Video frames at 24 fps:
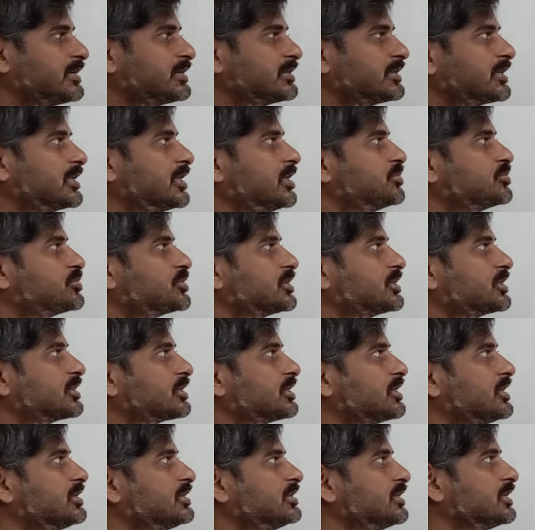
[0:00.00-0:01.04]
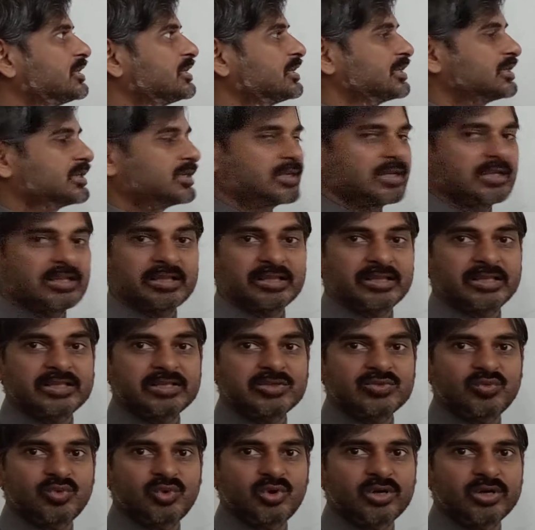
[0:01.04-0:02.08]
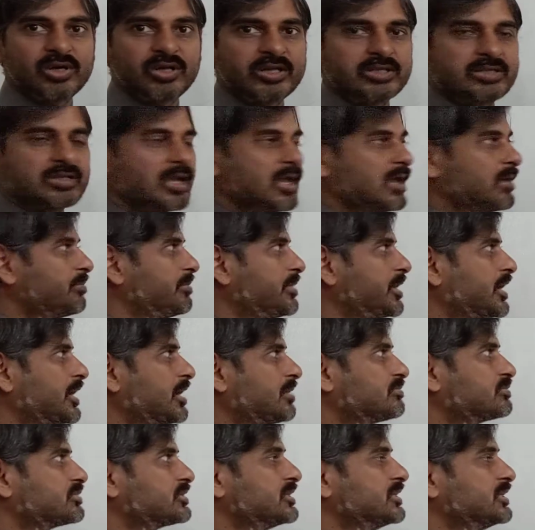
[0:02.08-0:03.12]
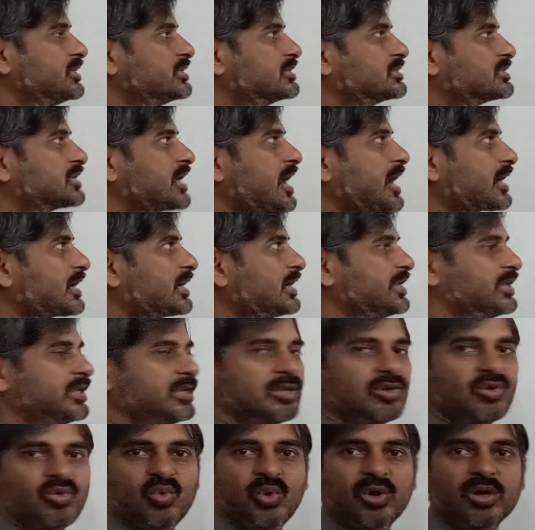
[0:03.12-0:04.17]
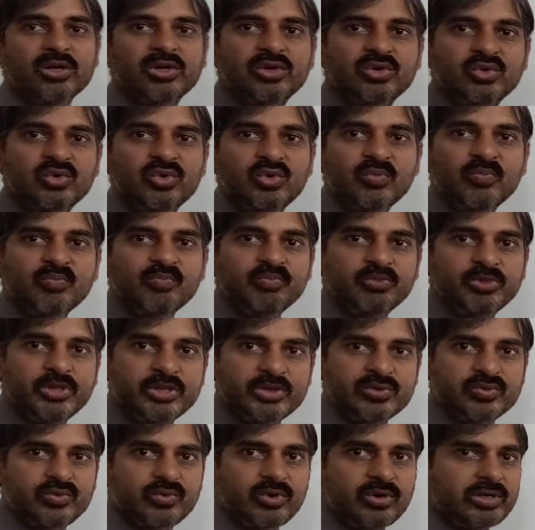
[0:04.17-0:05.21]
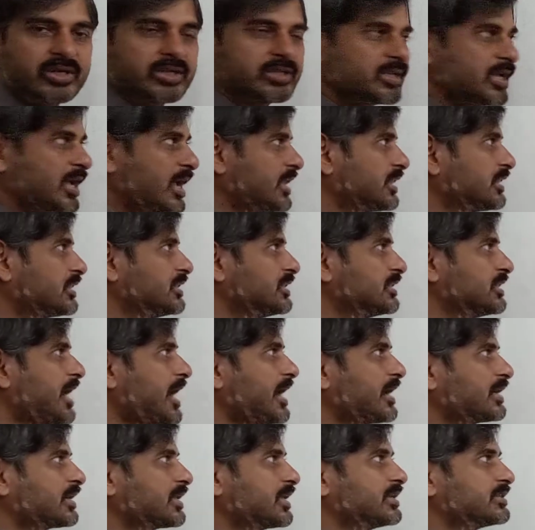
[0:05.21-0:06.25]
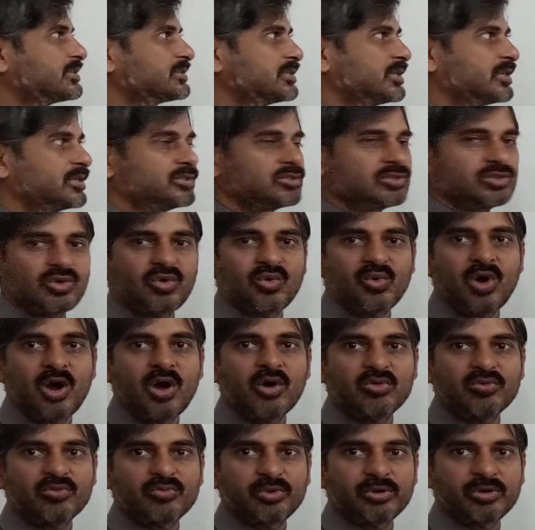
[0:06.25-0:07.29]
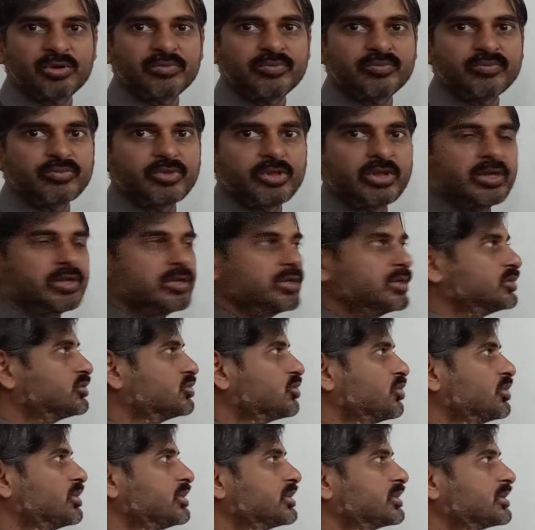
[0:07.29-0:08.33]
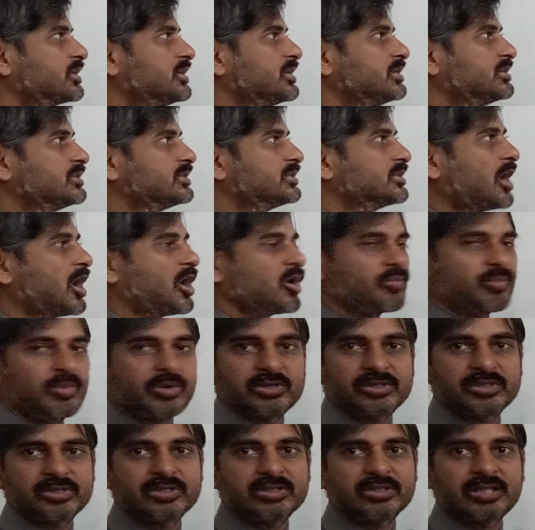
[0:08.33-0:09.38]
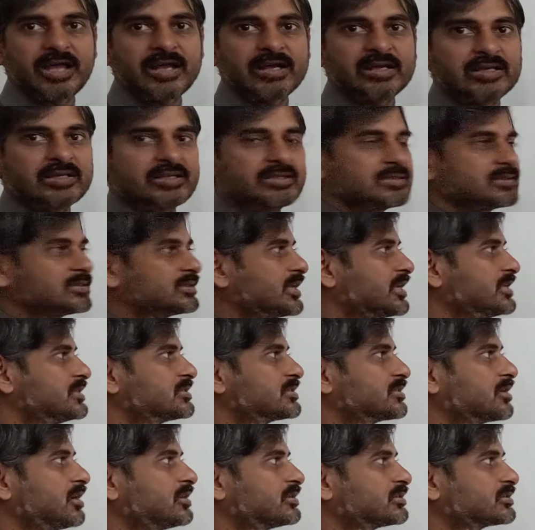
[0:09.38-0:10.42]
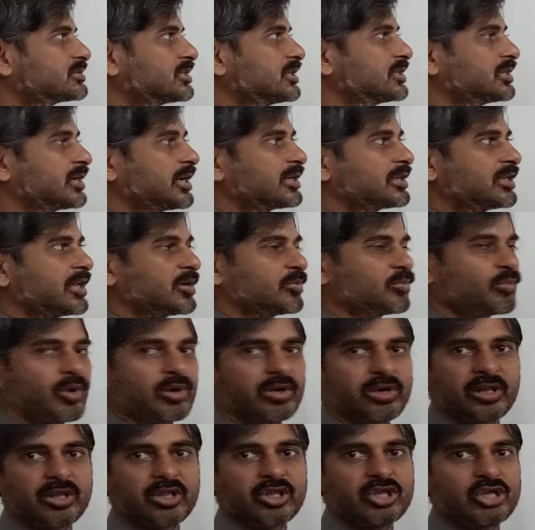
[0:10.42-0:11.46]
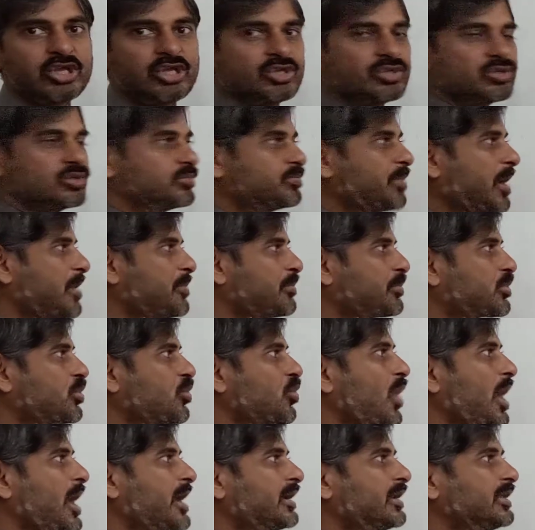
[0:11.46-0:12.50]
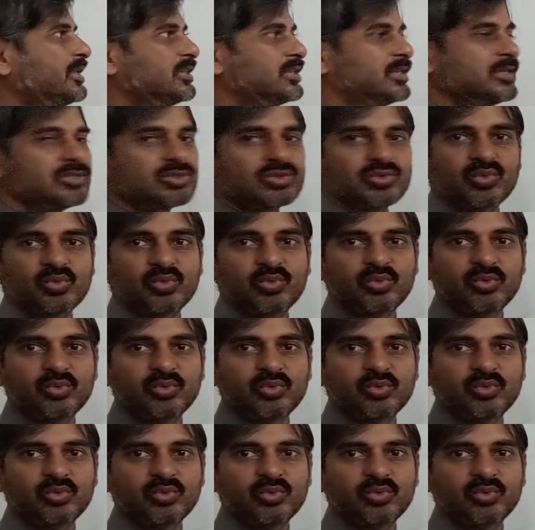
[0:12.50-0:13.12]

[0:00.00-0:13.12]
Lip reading: it keeps increasing till this voltage becomes exactly equal to this voltage, and in that case there is no output, and there's no increase in the output, so that stays constant at that point. So by providing this